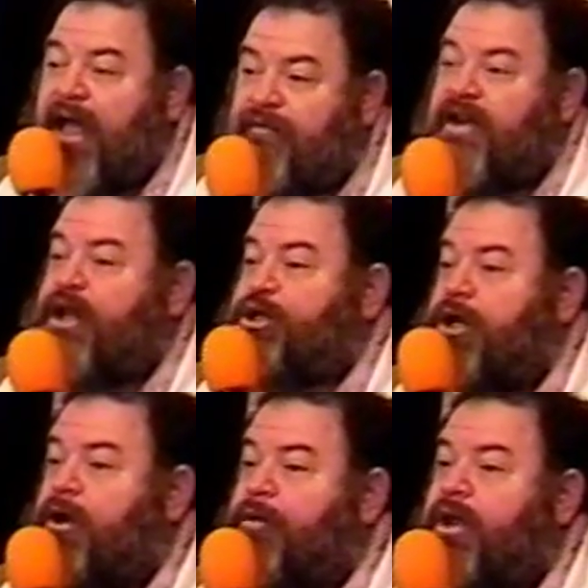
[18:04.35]

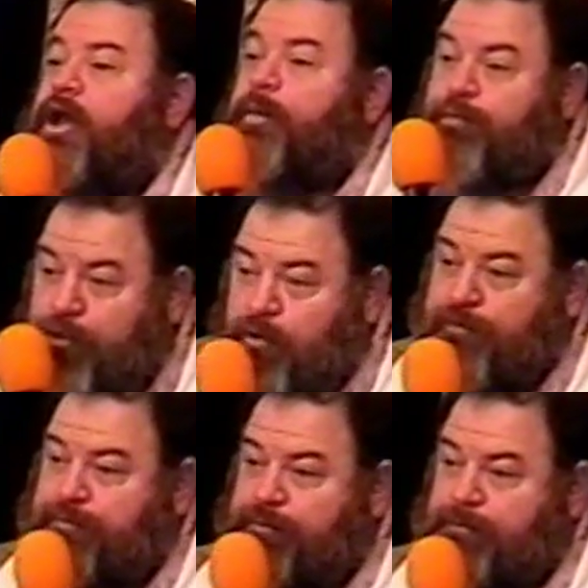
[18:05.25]
evidentiary
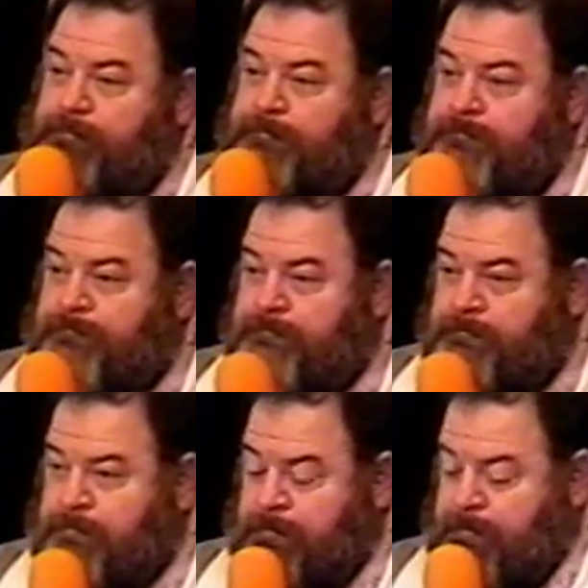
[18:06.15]
proof.
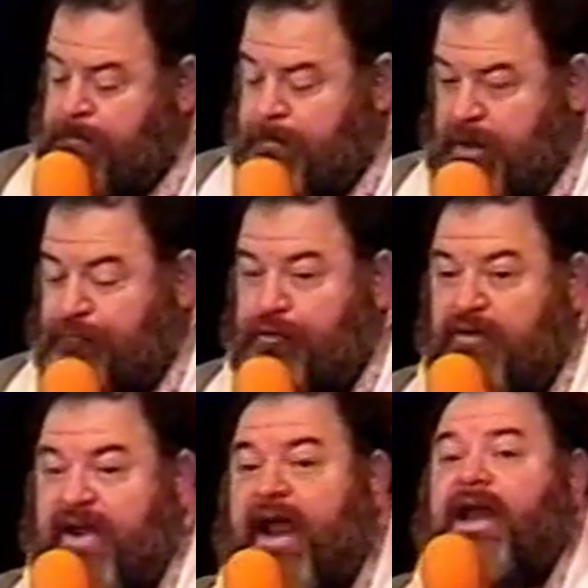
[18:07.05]
In
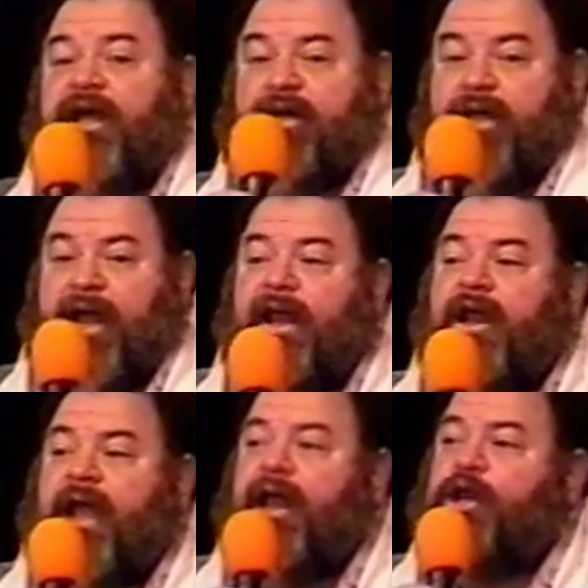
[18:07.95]
front of any,
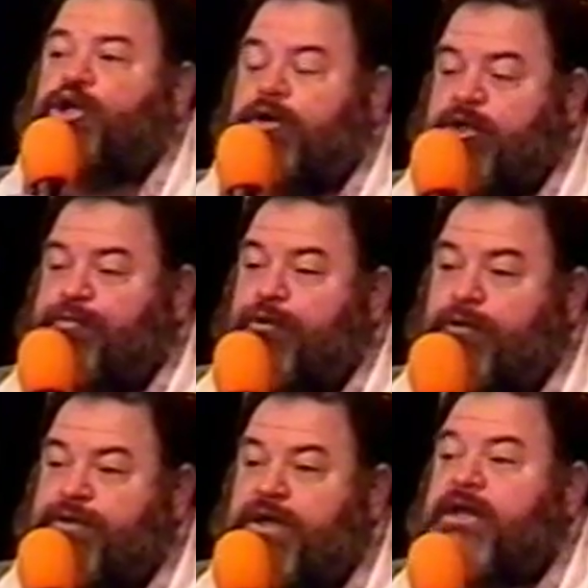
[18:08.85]
any, any
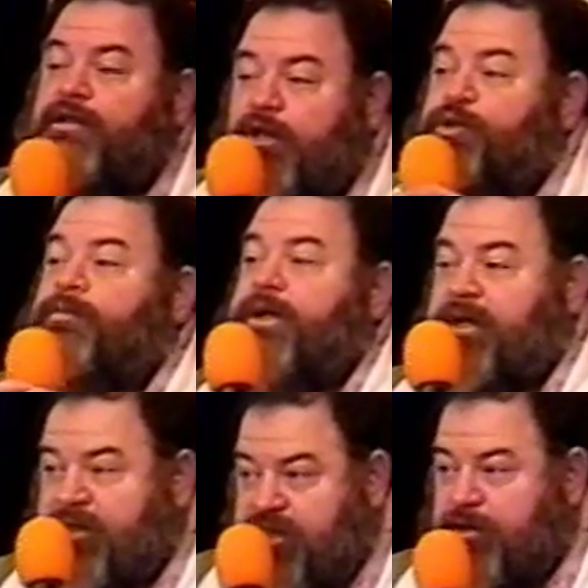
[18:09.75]
jurisprudence, this would be
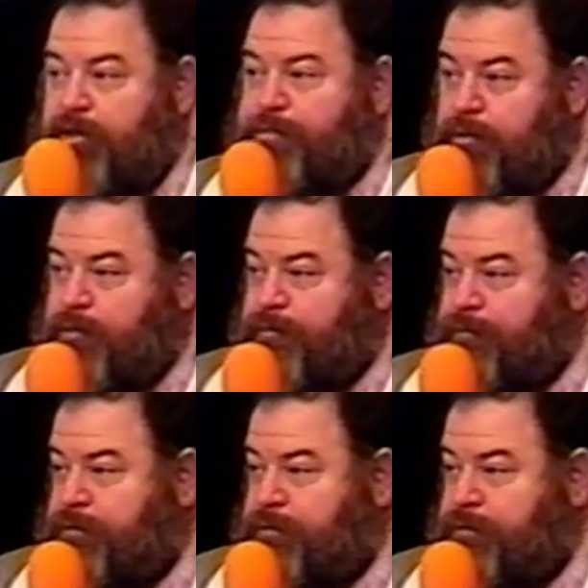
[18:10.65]
considered proof.